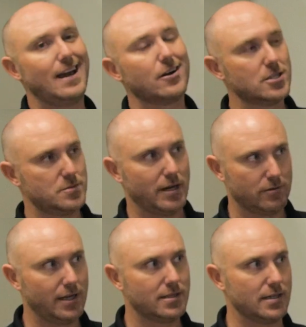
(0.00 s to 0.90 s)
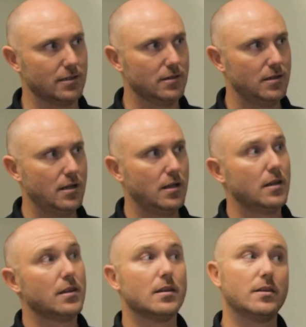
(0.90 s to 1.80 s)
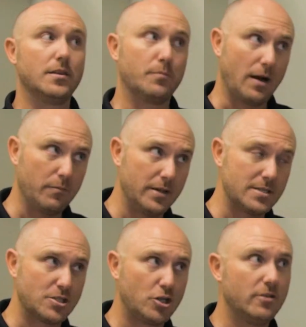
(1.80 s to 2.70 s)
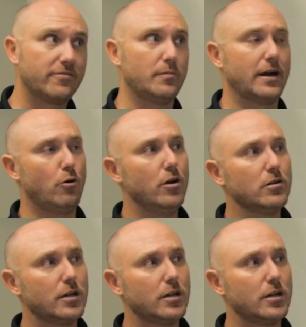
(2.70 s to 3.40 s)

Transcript: That hurts my ring seal. The problem is it's good for my oil